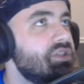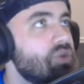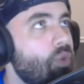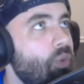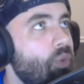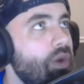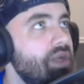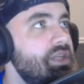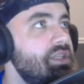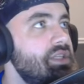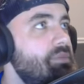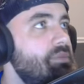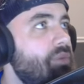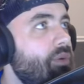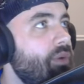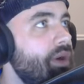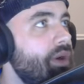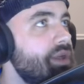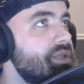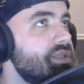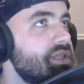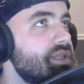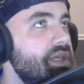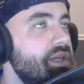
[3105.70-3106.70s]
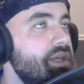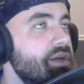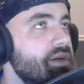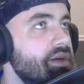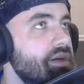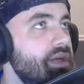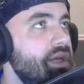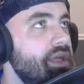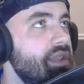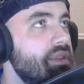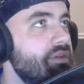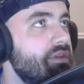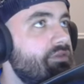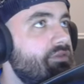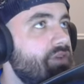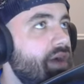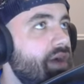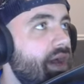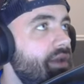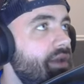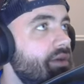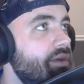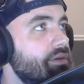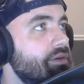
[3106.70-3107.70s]
20 points here in the
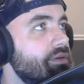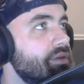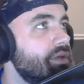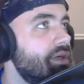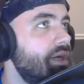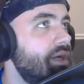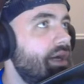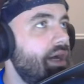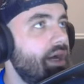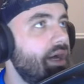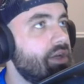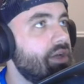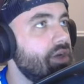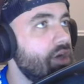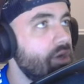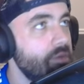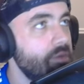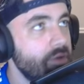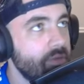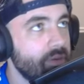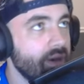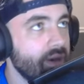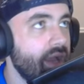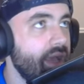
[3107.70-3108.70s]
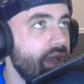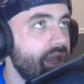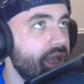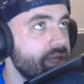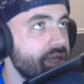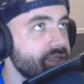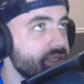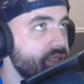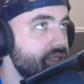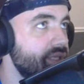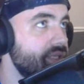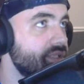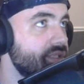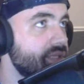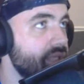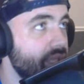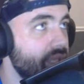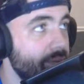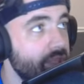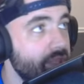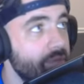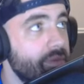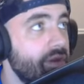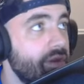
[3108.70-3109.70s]
final. Kobe Bryant has a decent...
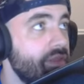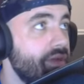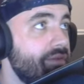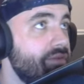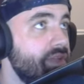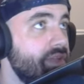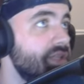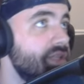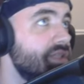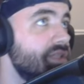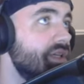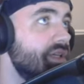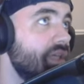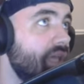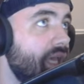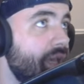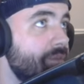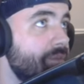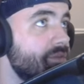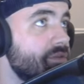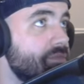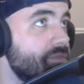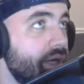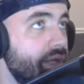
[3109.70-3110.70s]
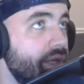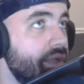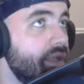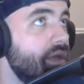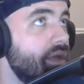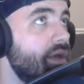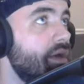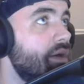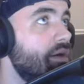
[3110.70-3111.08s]
I mean, they both have decent games, but...